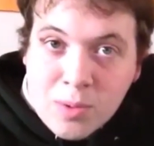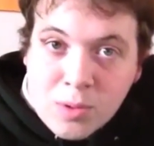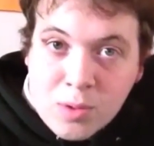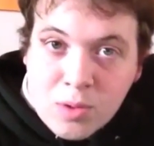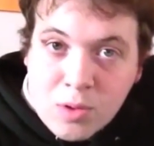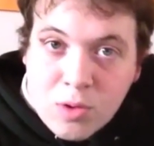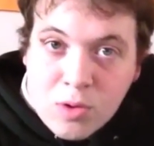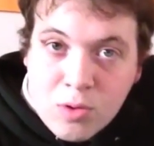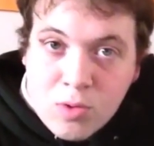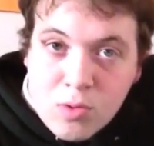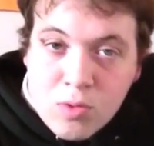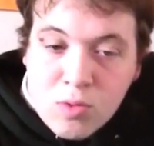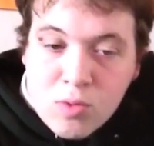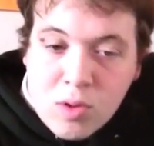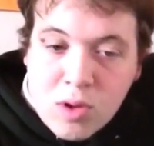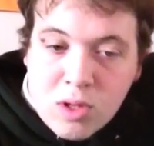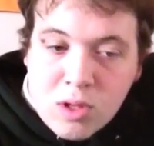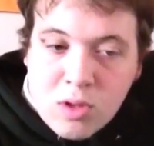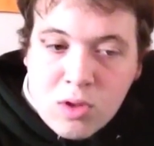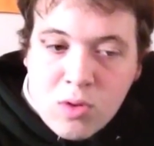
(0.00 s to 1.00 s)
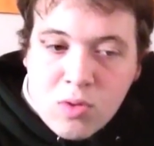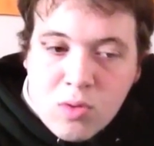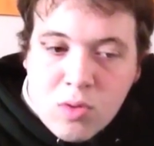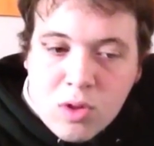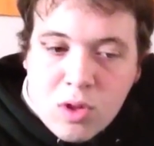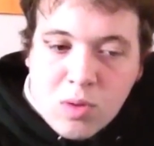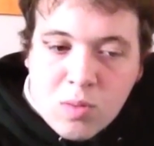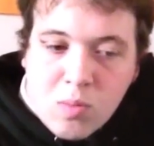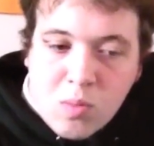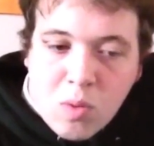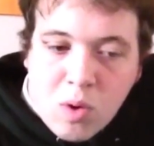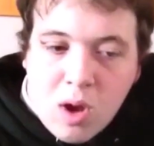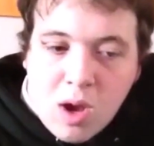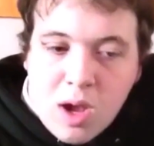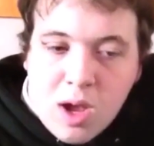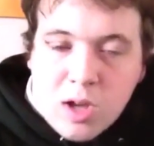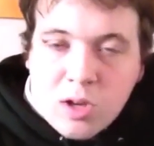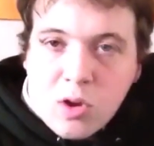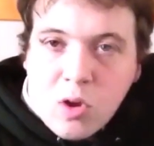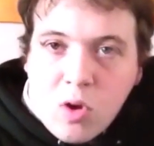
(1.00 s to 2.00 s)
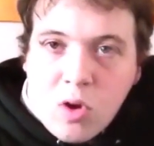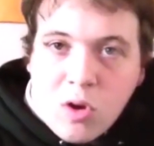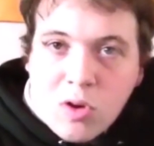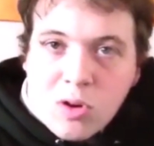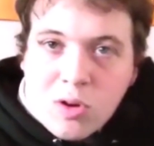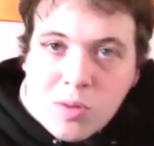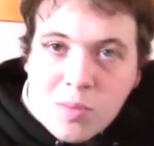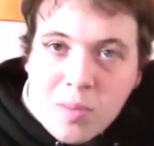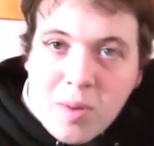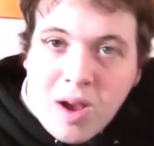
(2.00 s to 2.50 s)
to do some work on